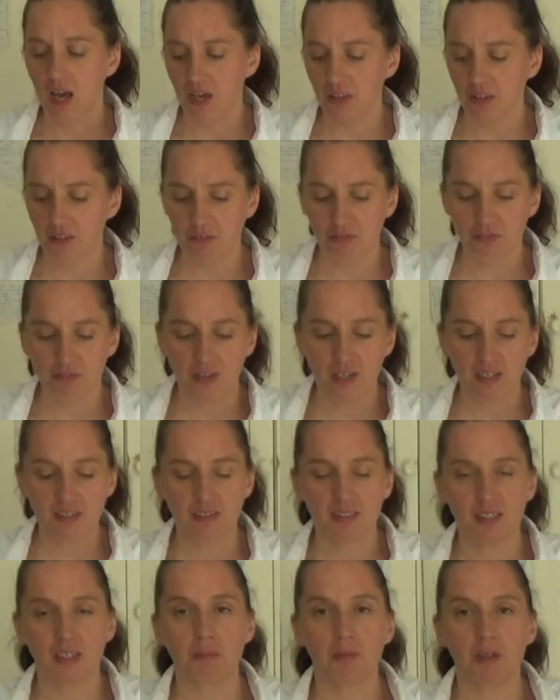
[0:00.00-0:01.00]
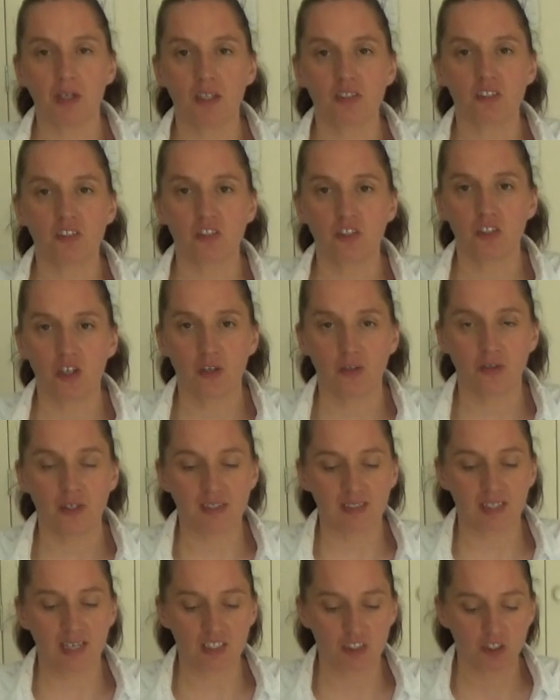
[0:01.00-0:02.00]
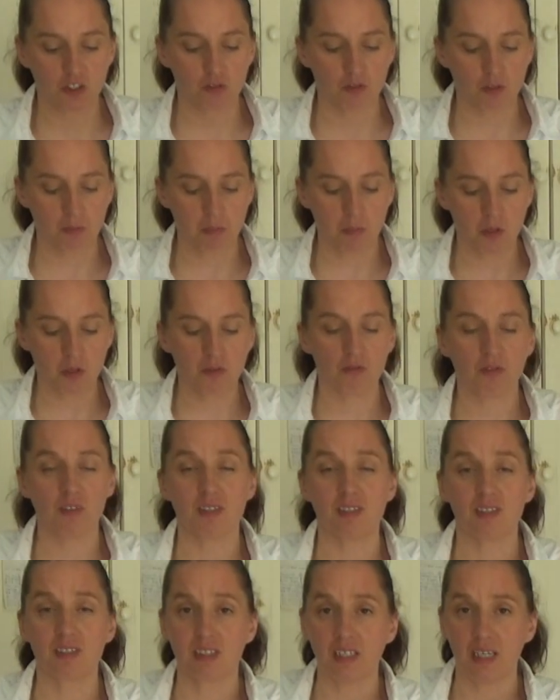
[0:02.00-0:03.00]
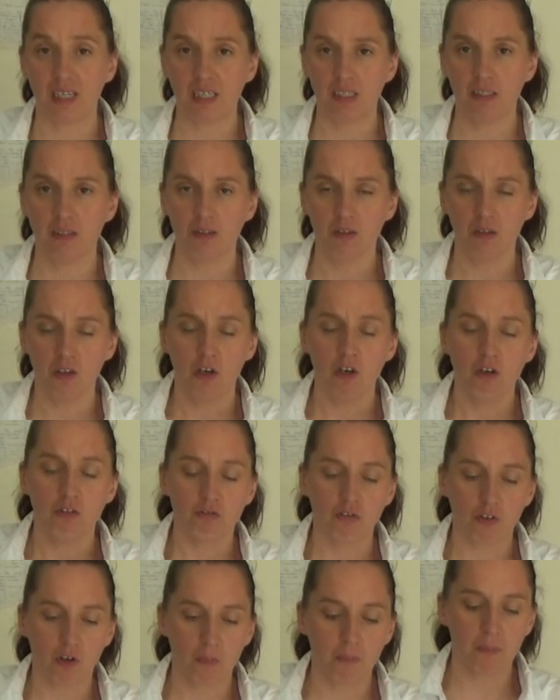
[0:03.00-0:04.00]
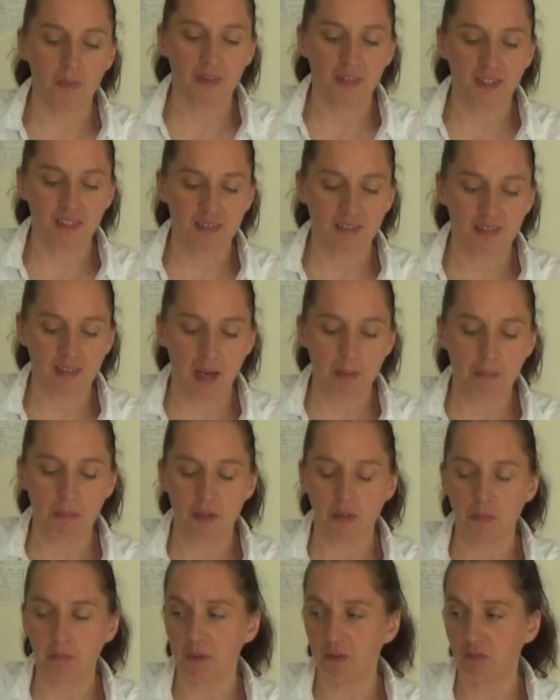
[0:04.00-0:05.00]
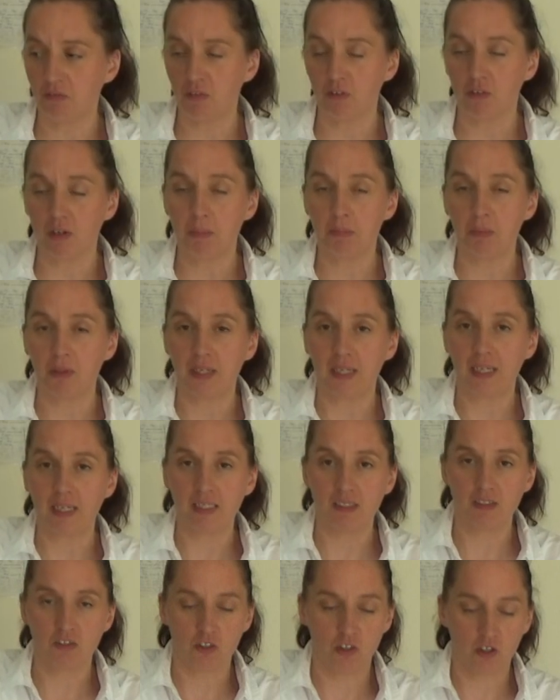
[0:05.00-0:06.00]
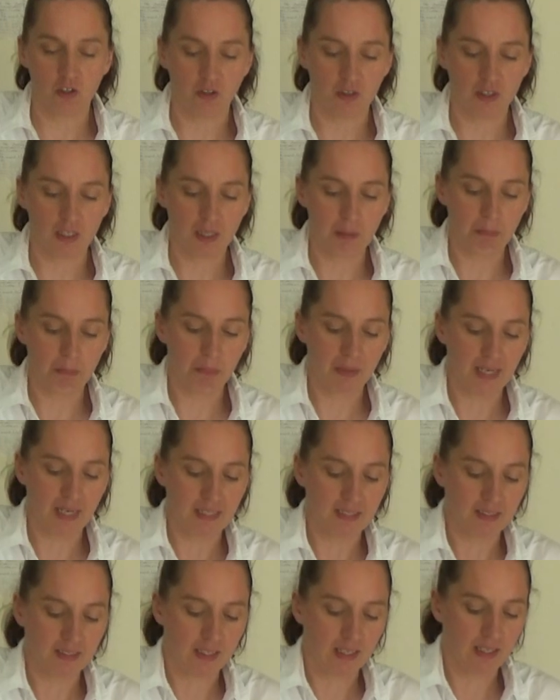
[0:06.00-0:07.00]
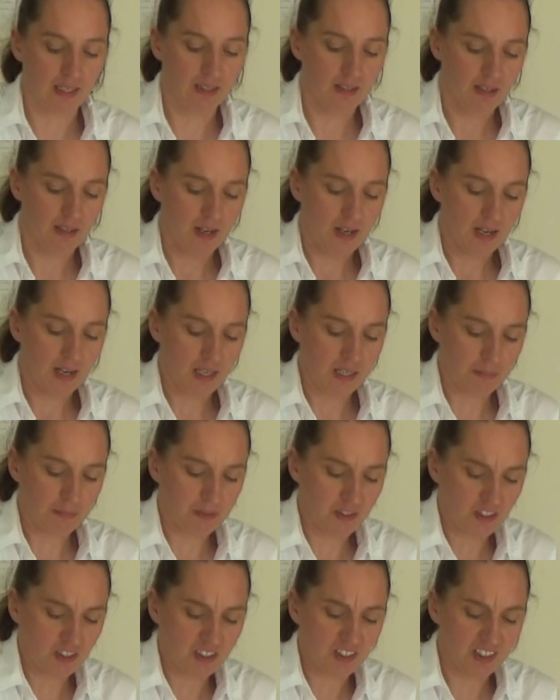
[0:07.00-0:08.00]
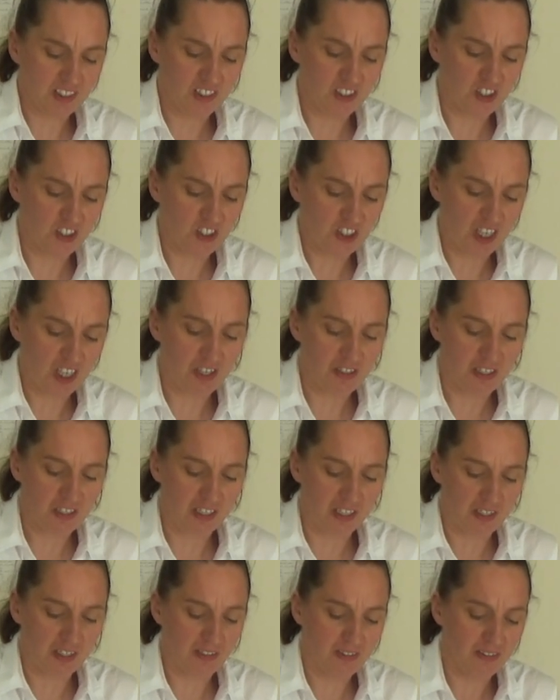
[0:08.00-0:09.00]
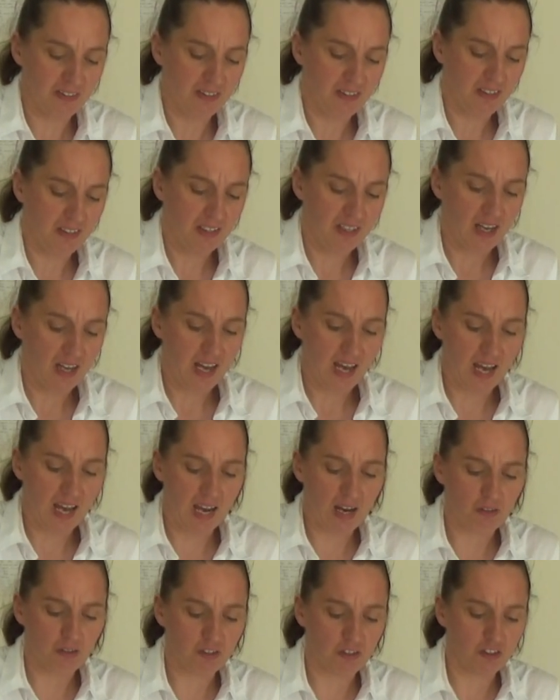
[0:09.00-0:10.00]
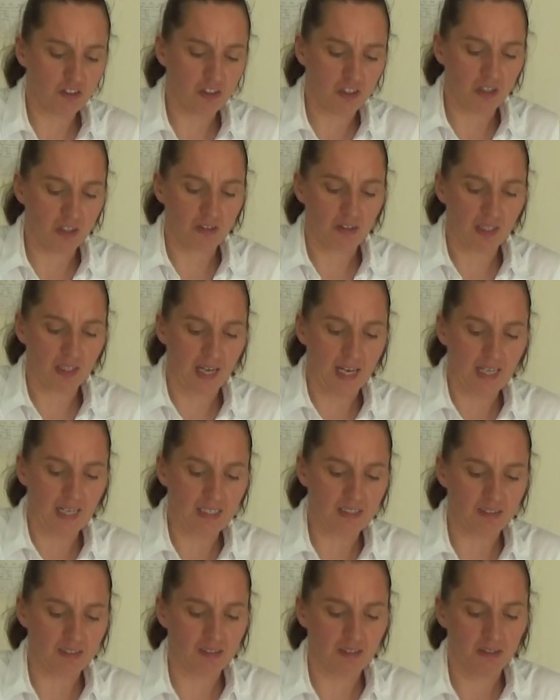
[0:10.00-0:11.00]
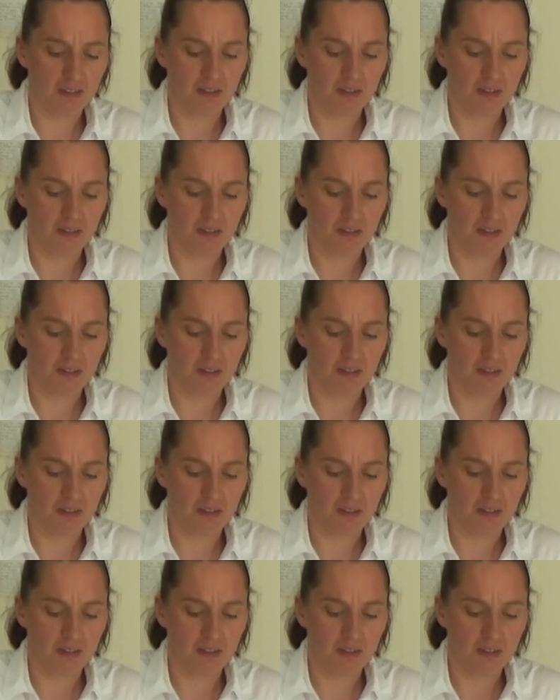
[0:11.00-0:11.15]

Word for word: And the first thing I'm going to do is actually remove the skin from the salmon before I put it into the blender. And I'm just going to show you how to do that.